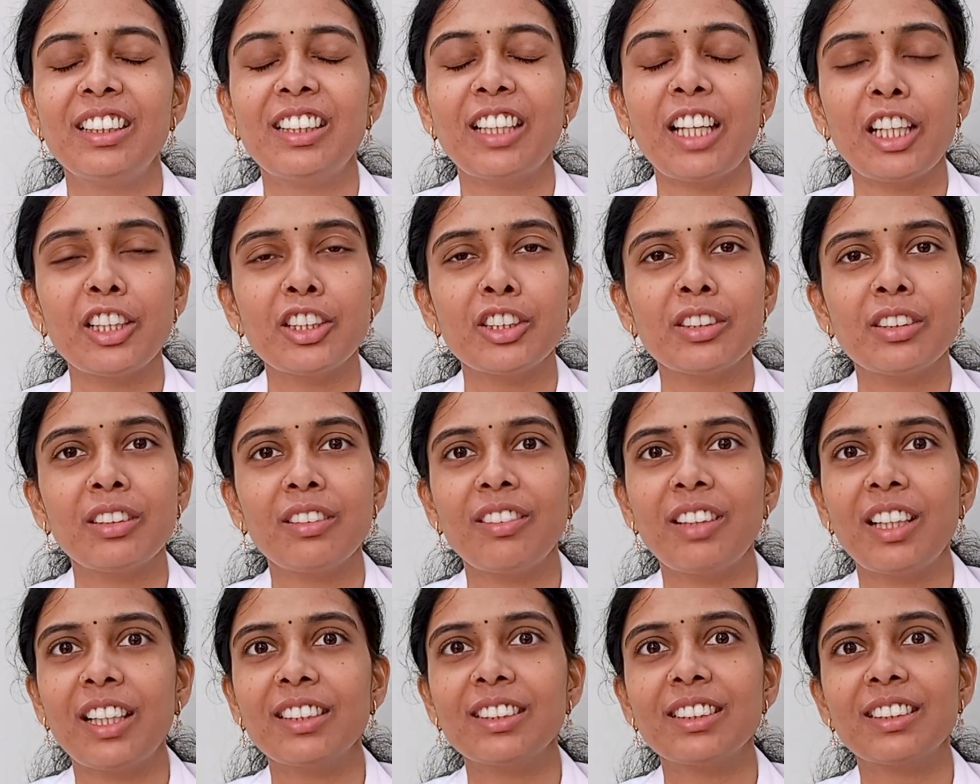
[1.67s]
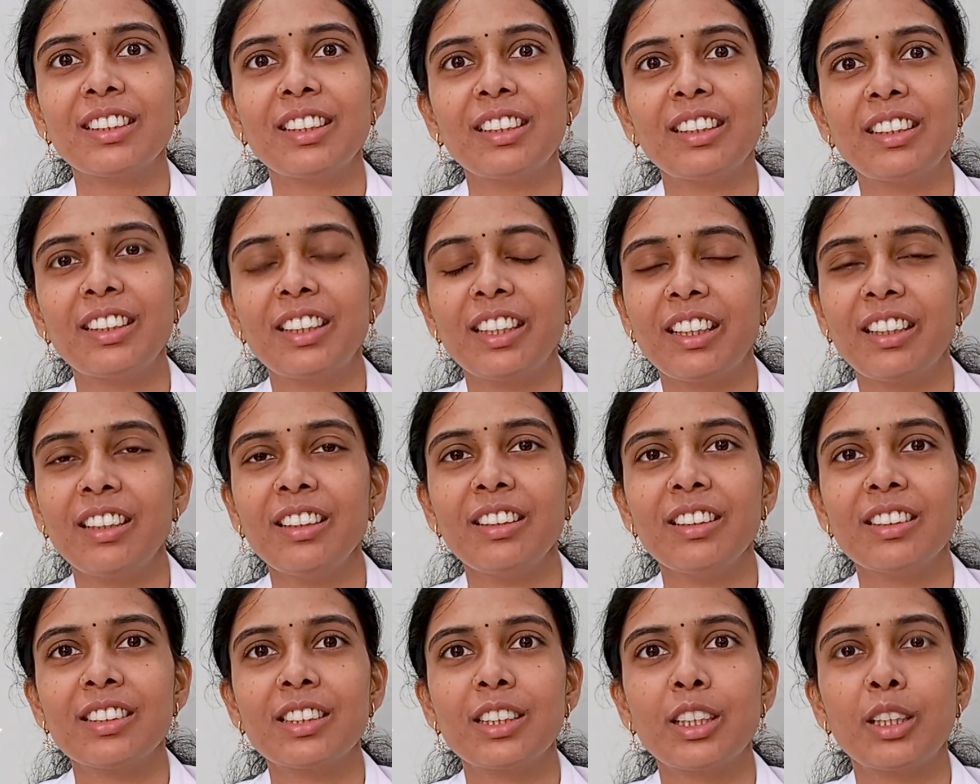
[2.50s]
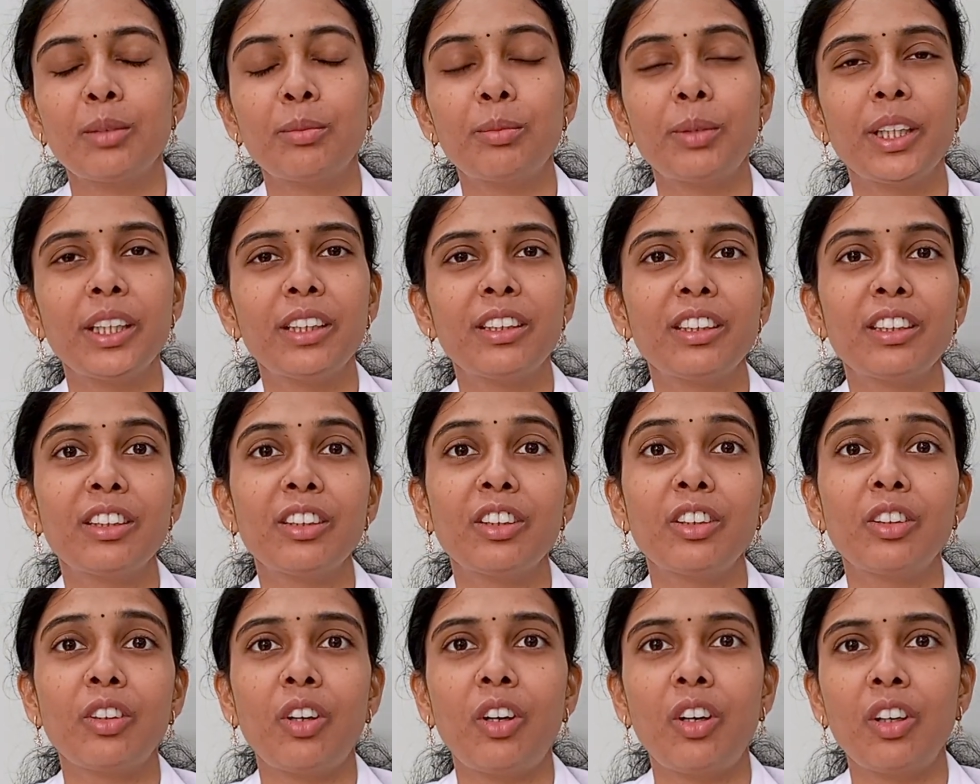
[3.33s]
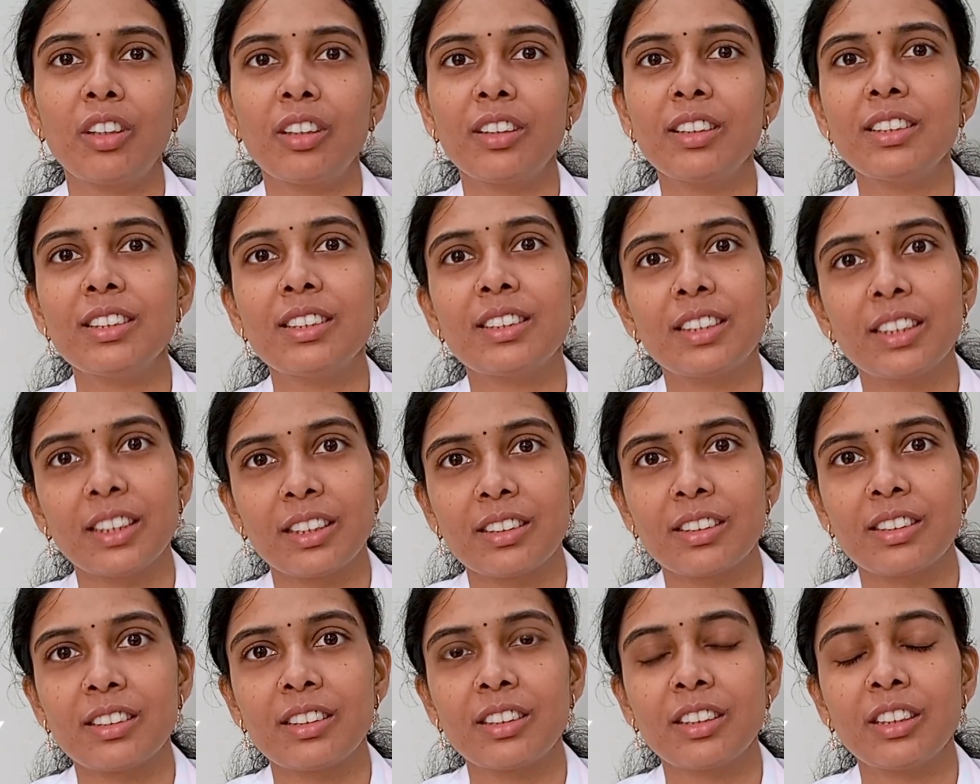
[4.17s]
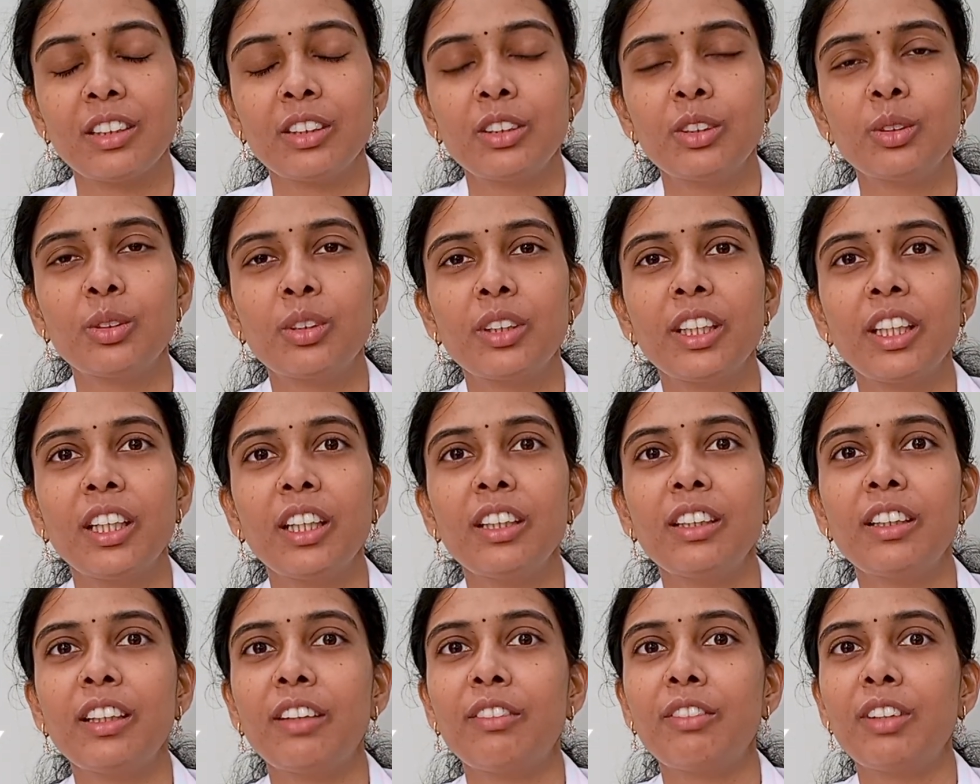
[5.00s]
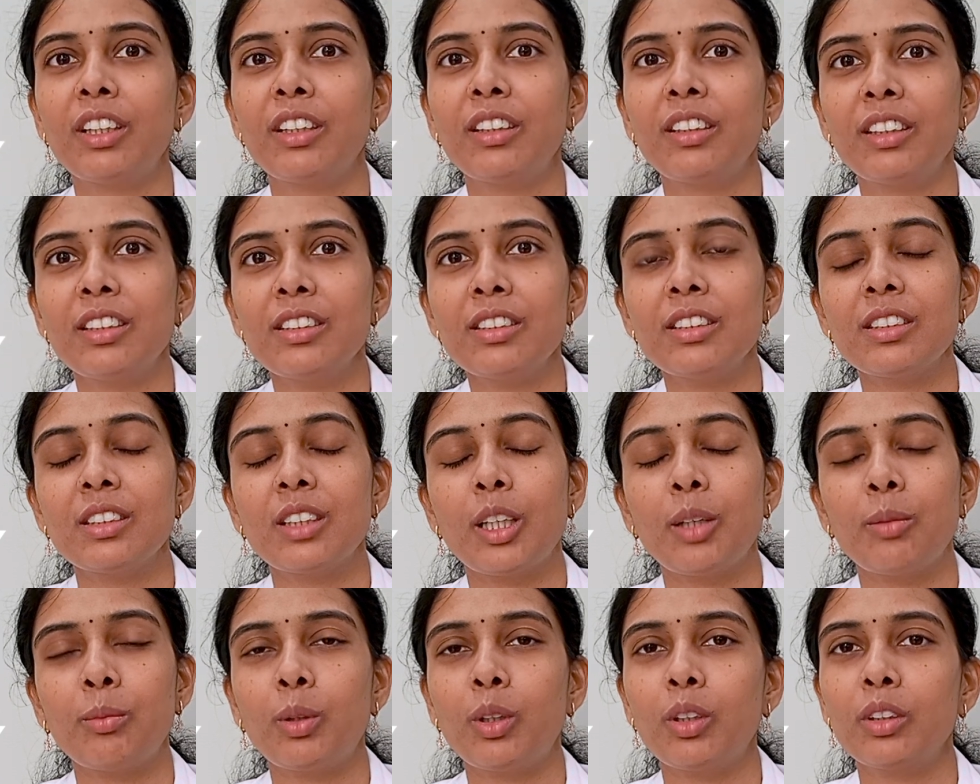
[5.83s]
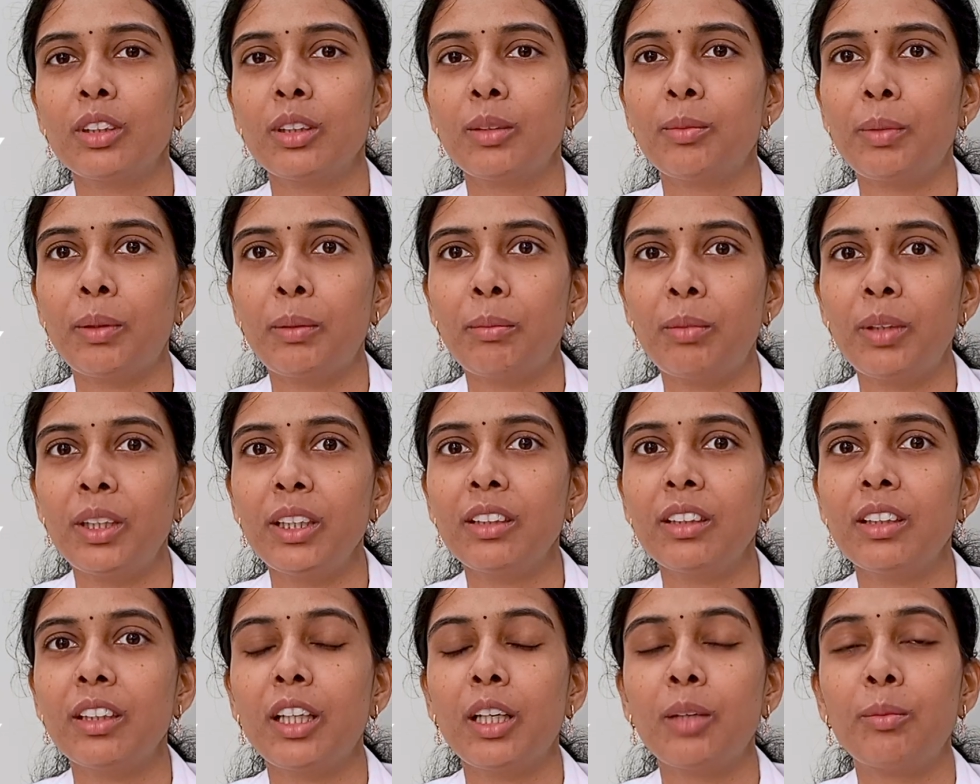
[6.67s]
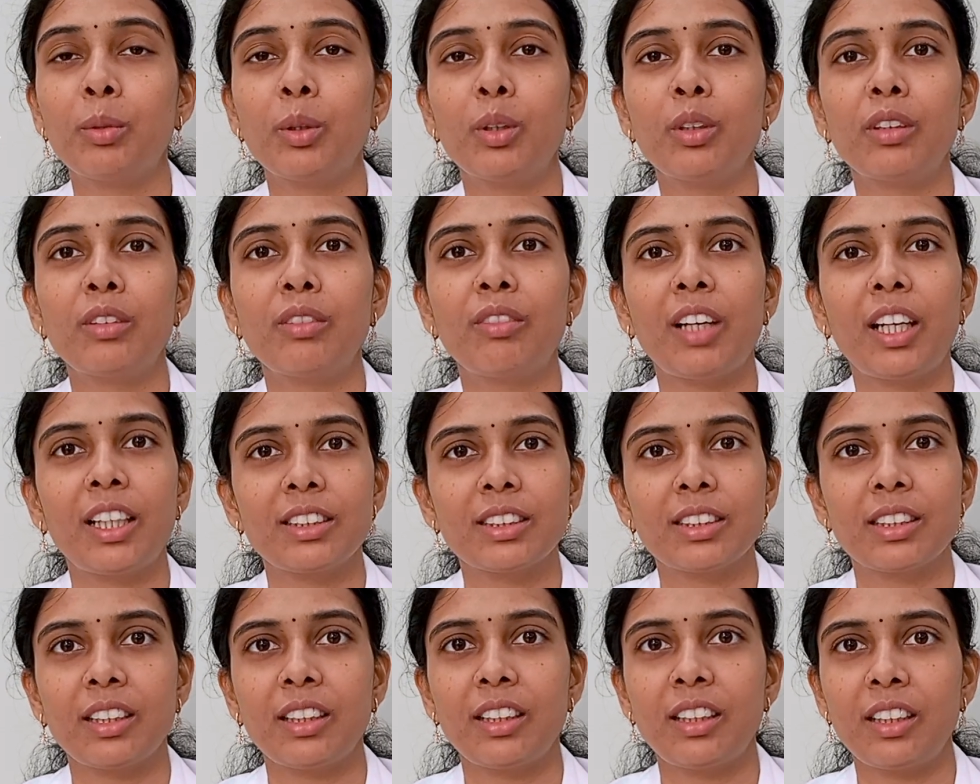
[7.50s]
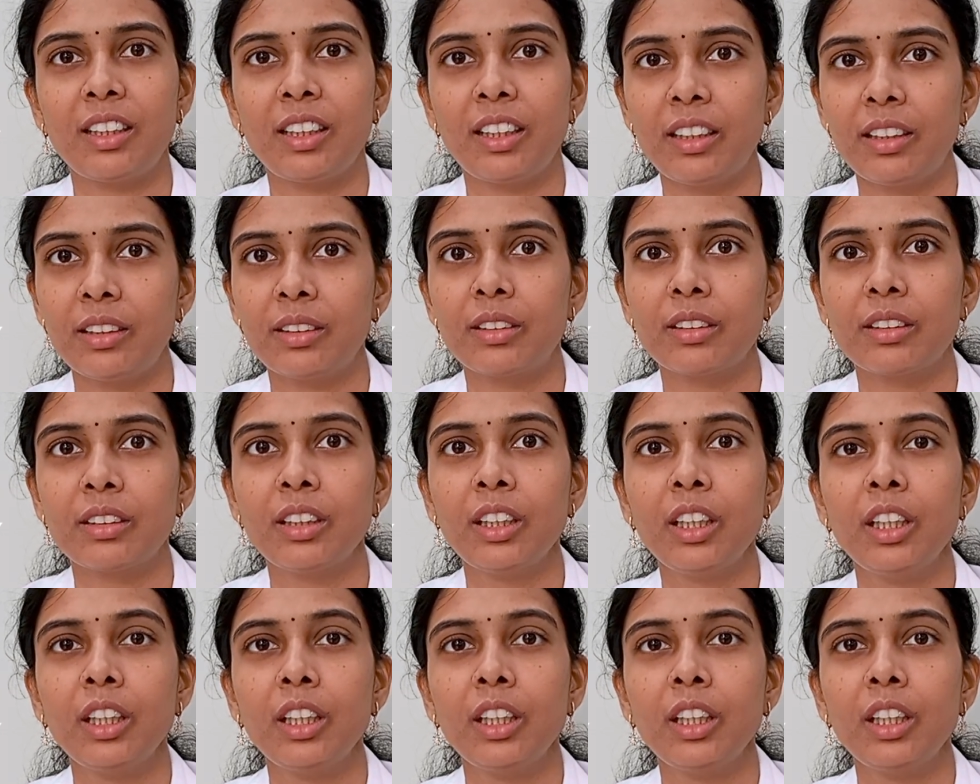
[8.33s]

National Vascular Day is celebrated on August 6 to create awareness among the public about vascular health.